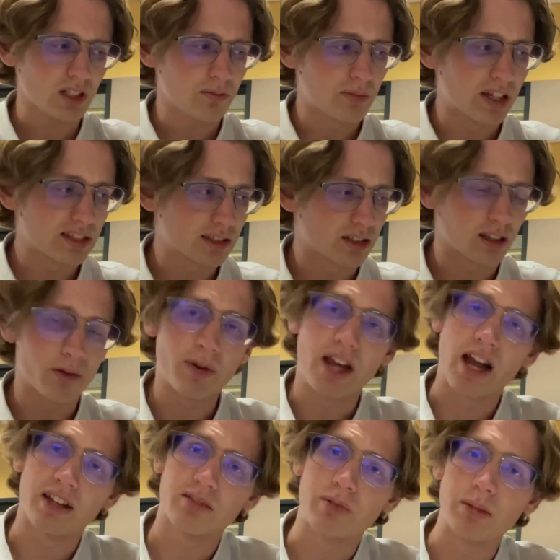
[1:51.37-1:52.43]
Basically, we
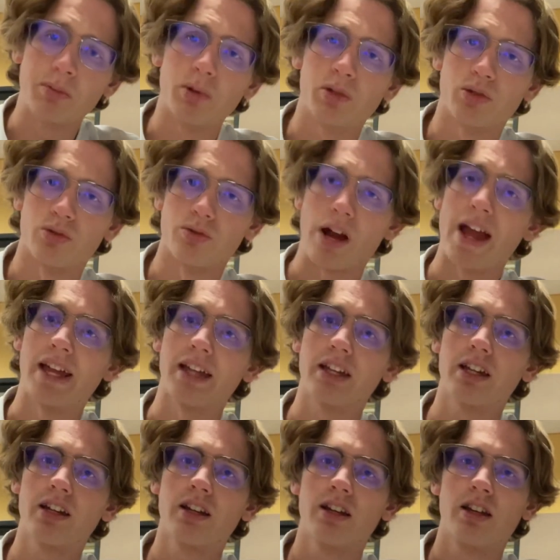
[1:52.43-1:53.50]
asked people to
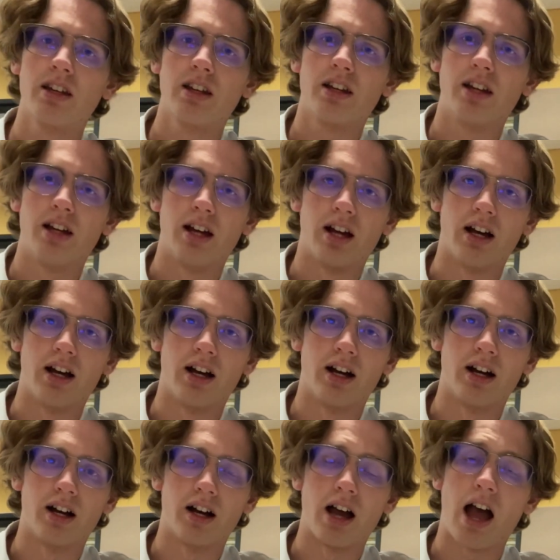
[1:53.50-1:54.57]
rank
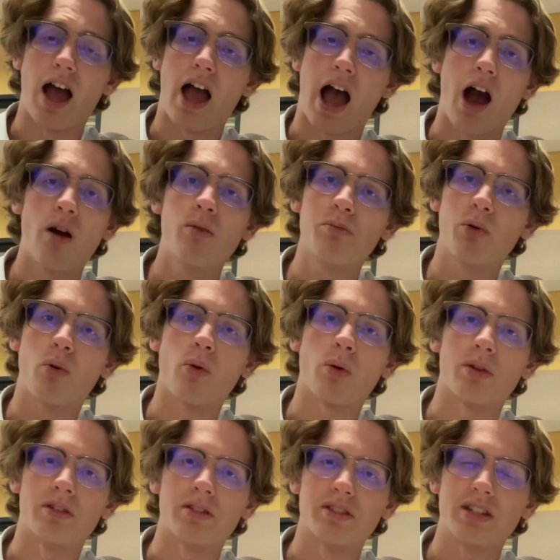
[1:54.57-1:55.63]
how
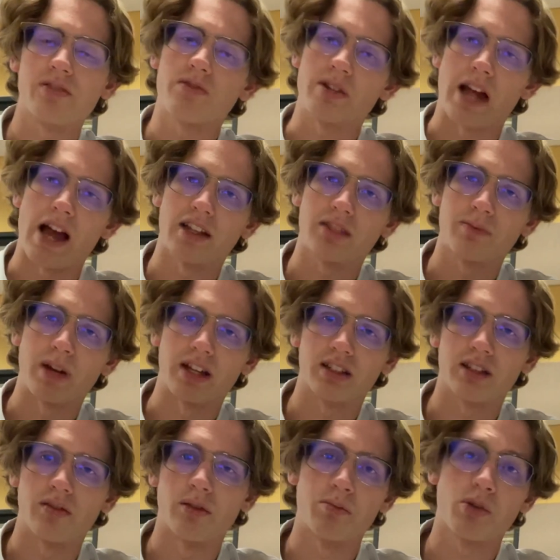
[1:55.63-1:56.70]
important different aspects
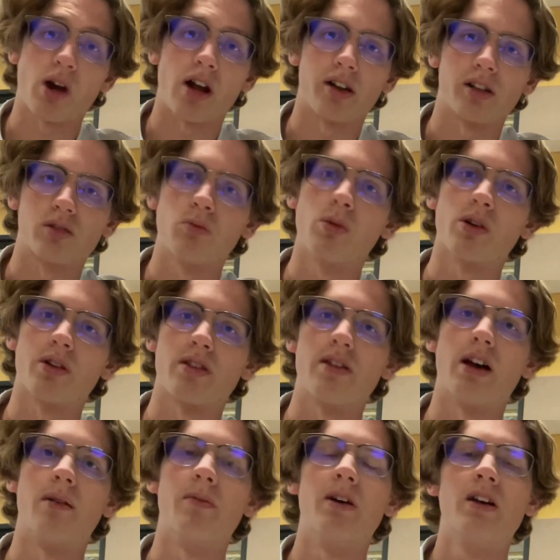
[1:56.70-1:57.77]
of a product were to
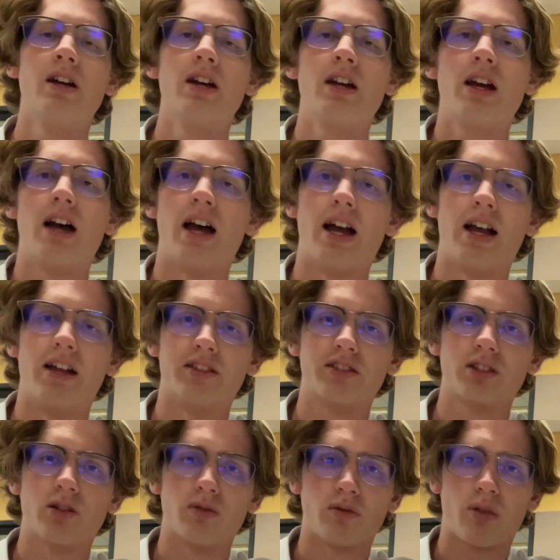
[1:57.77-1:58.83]
them. And
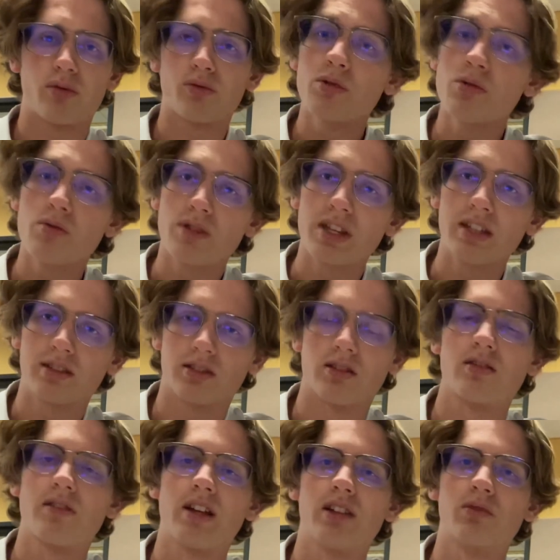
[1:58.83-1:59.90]
so through these
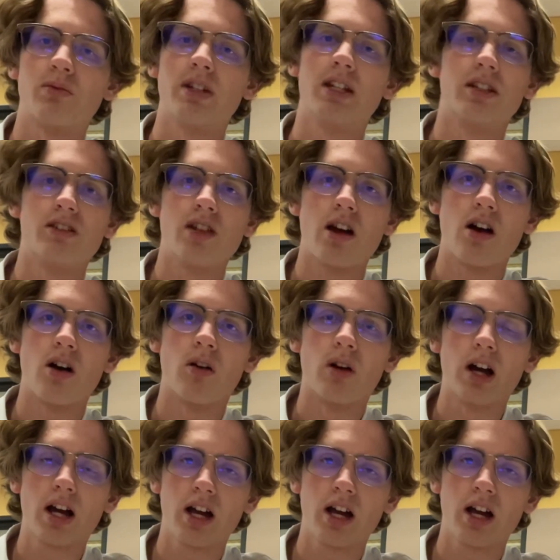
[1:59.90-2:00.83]
surveys, we could know